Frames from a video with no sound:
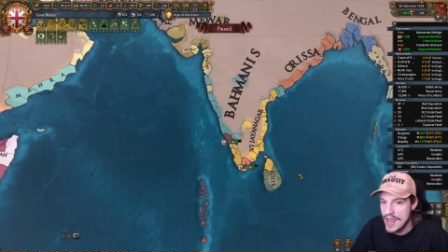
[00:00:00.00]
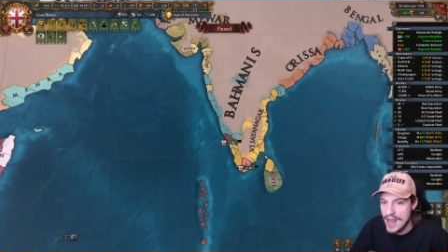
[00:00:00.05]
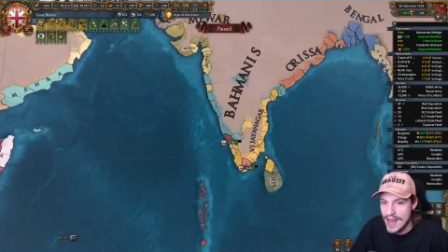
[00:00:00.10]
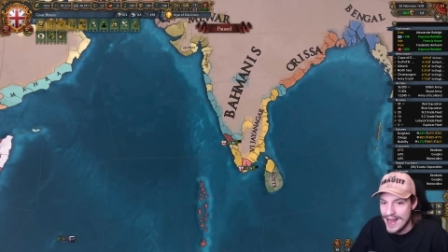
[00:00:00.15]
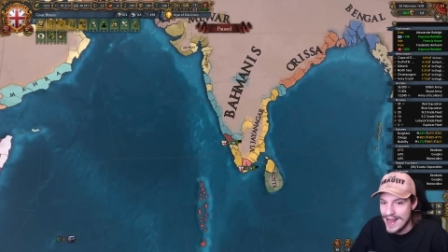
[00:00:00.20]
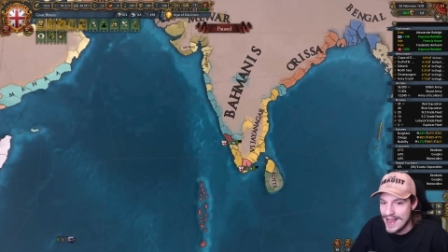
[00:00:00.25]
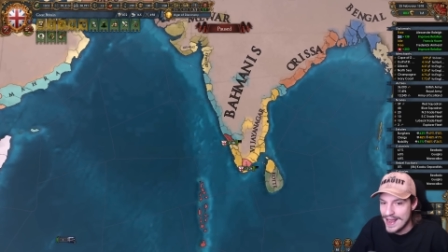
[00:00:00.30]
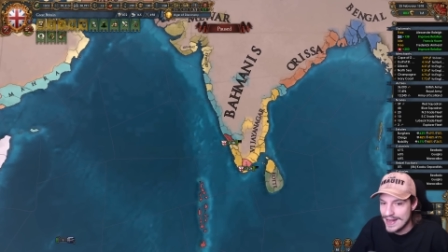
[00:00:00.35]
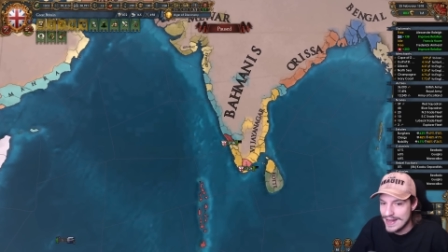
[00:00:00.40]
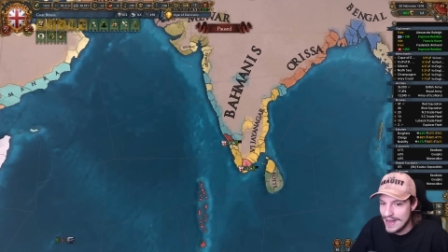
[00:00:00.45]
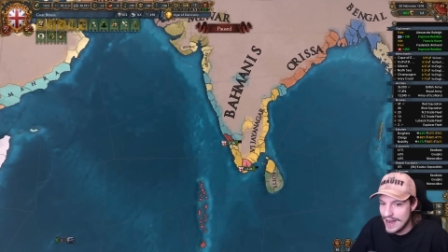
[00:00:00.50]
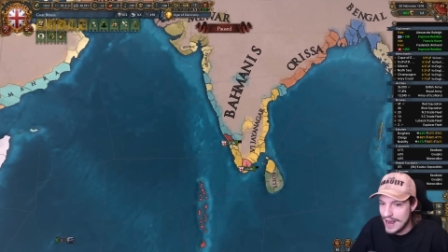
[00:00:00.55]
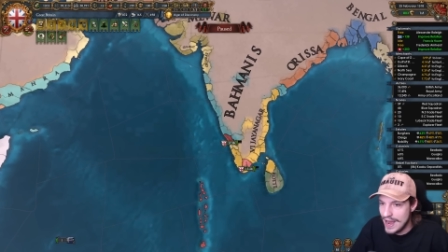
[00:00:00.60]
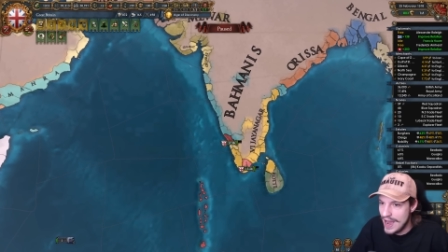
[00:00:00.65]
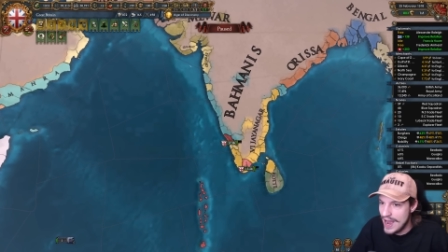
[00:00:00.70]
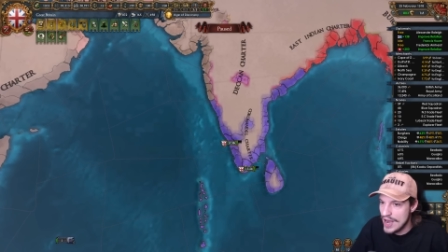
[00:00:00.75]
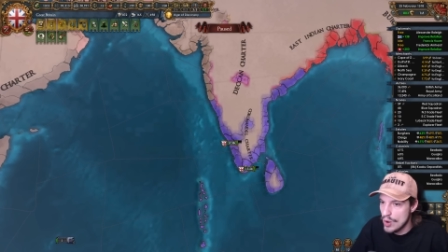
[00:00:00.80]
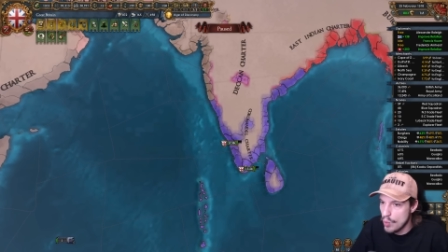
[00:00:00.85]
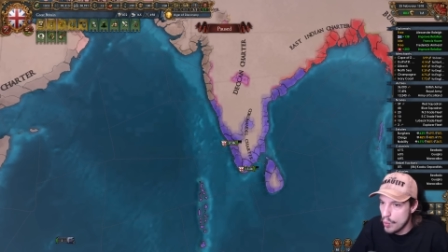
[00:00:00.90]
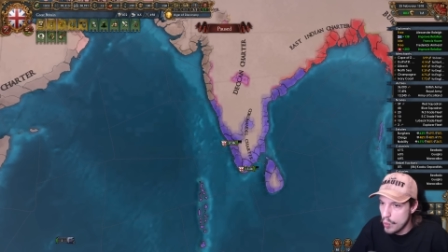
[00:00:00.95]
And
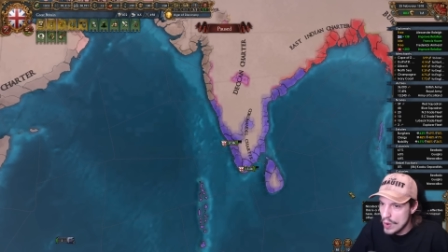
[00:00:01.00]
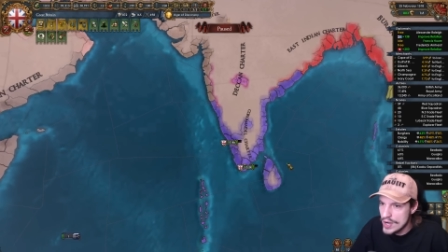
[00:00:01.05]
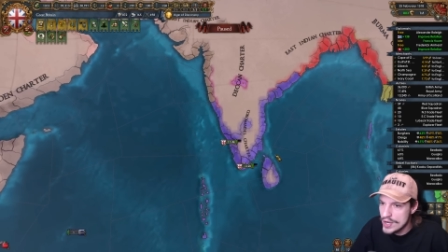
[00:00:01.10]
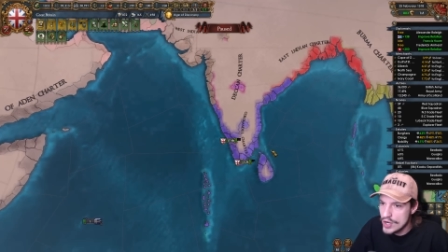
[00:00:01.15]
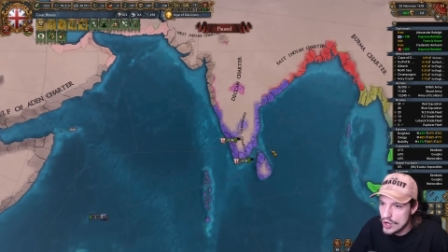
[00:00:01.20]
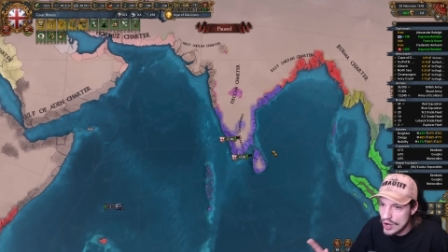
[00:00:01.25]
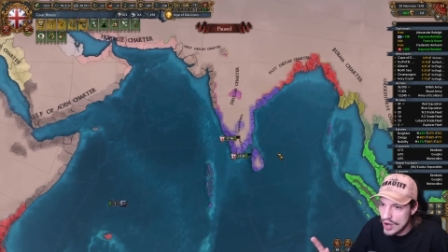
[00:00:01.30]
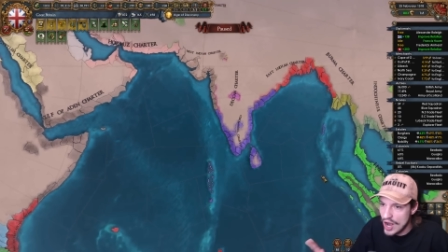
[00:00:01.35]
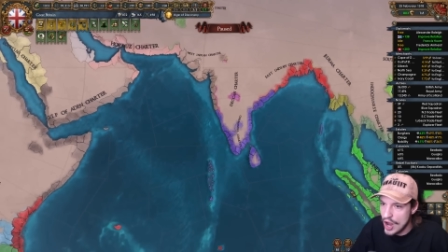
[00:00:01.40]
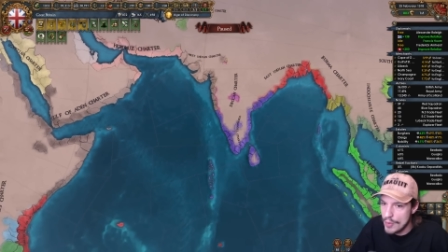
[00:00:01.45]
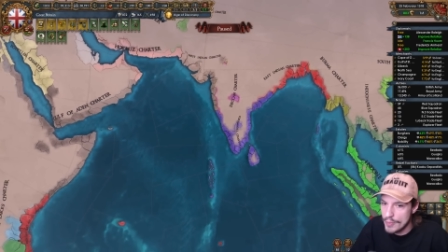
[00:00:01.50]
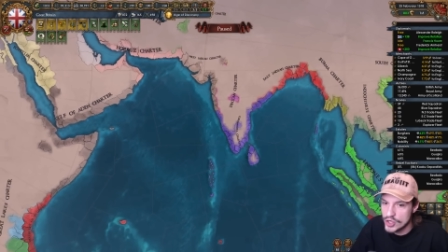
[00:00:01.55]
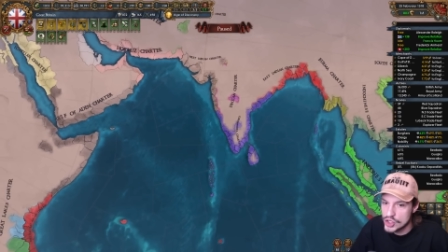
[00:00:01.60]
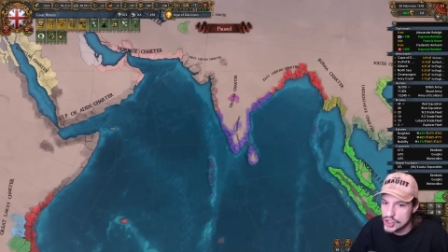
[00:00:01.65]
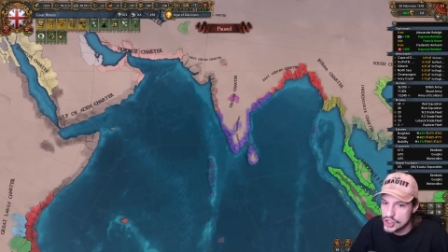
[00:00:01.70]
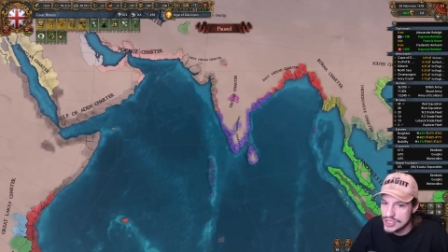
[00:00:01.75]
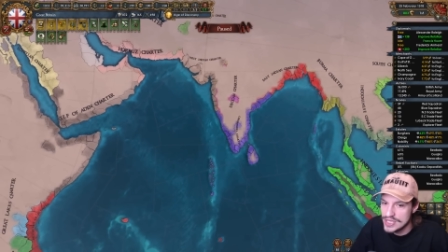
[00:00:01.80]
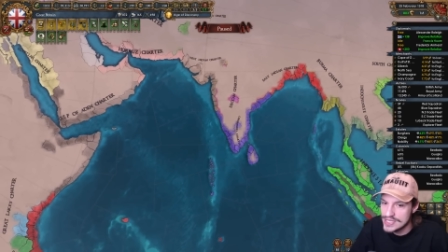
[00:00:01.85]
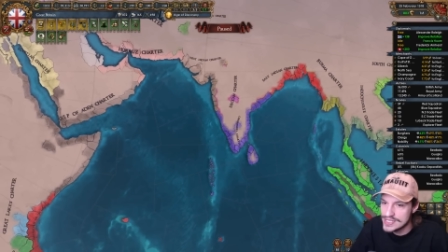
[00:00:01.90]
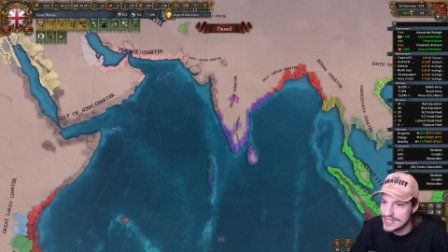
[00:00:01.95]
I wonder how
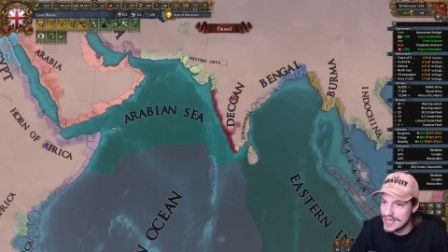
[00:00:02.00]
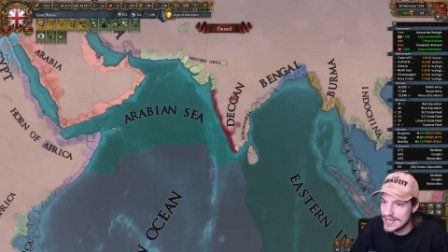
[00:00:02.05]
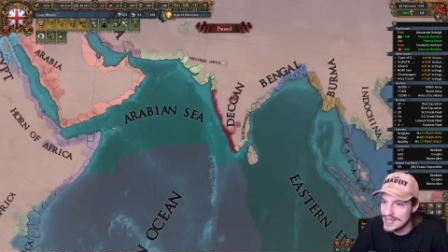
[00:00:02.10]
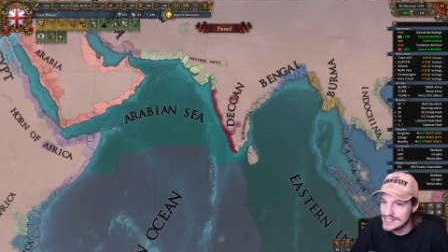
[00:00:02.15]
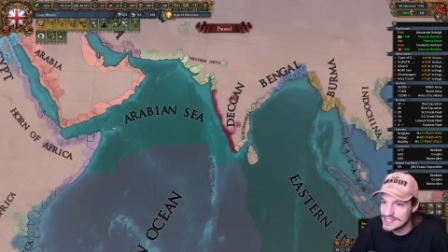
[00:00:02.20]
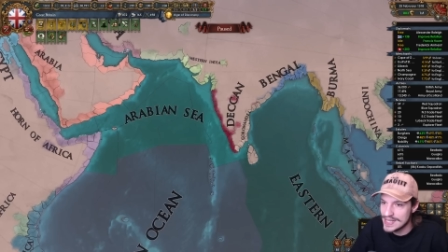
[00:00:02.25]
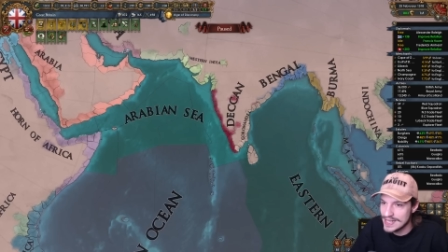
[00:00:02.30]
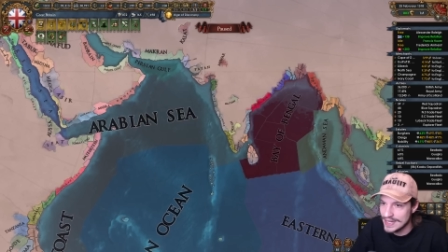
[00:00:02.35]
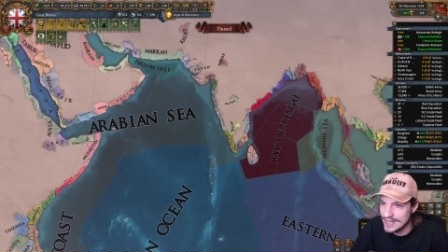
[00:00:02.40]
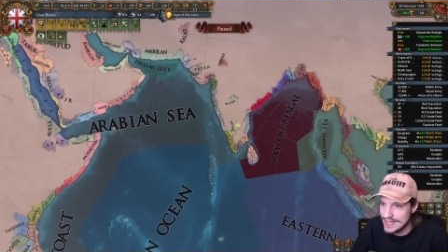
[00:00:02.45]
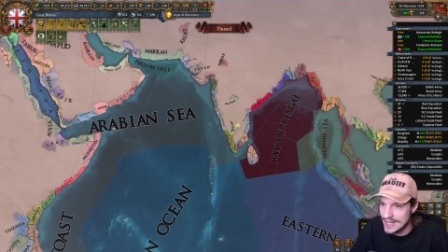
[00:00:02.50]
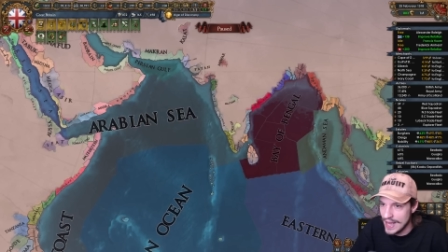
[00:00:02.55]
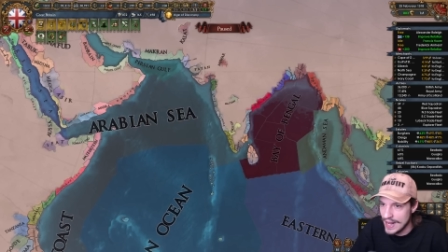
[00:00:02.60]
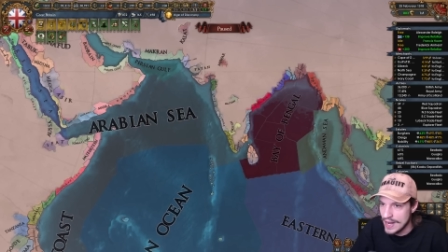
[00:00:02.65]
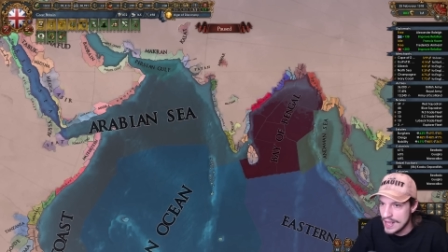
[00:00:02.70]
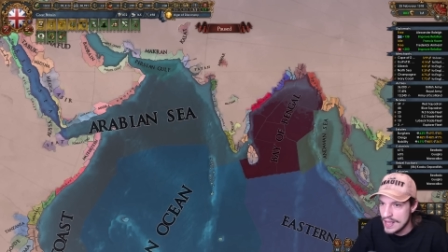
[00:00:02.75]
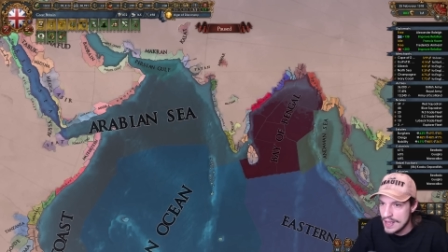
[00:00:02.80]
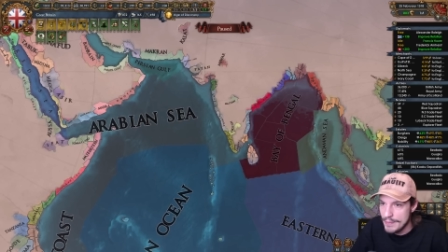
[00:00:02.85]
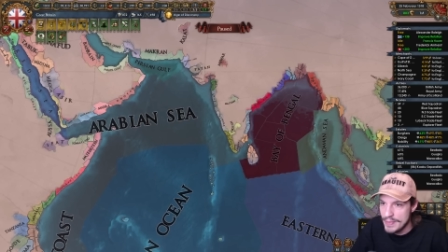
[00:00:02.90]
much these guys can get,